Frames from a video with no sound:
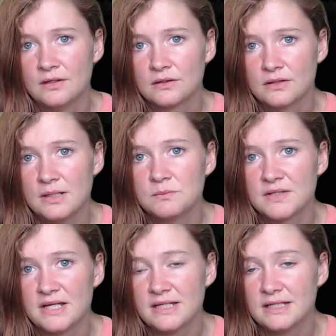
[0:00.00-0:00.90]
claimed
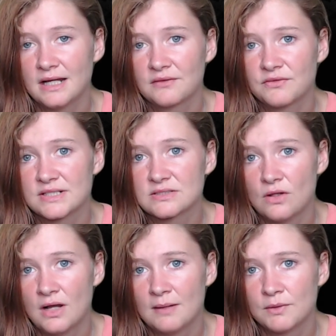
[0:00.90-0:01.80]
that he had this
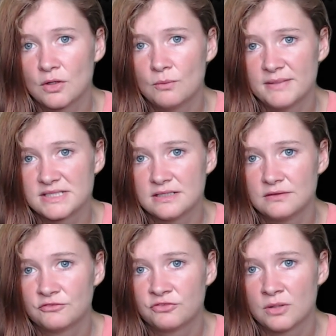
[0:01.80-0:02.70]
claw hammer gone
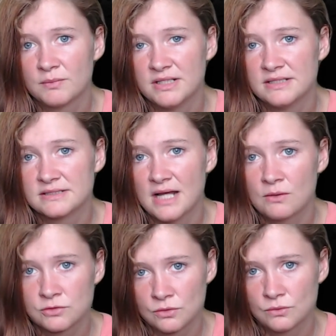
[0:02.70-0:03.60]
missing from his
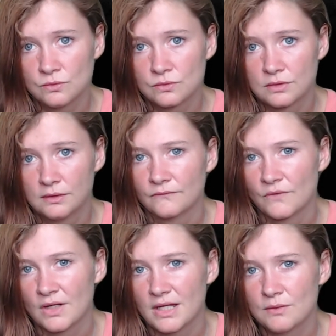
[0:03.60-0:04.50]
household.
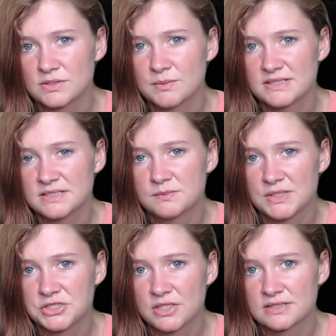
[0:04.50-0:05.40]
It was a bit
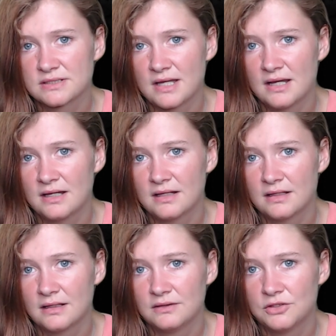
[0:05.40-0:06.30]
suspicious that,
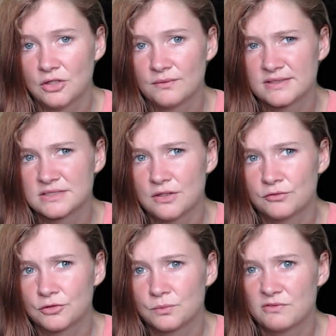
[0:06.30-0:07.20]
you know, this had all
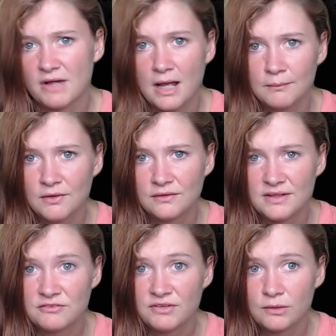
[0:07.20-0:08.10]
done with a hammer.
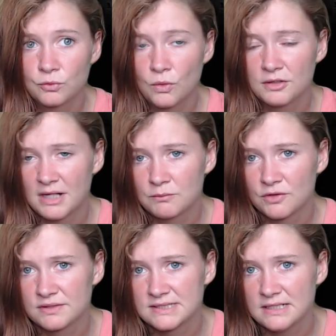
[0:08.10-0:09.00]
They found one hammer
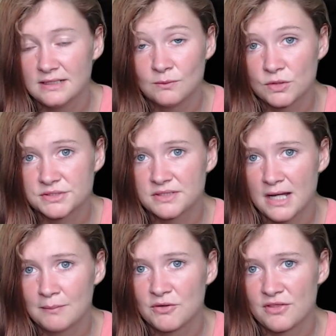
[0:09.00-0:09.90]
on the scene. It wasn't the
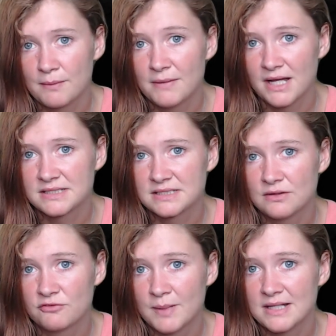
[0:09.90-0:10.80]
hammer that Martin
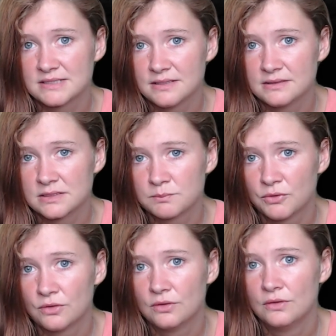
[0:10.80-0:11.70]
of Martin's,
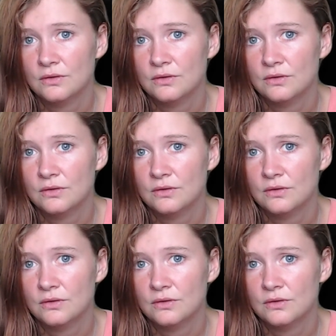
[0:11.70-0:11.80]
but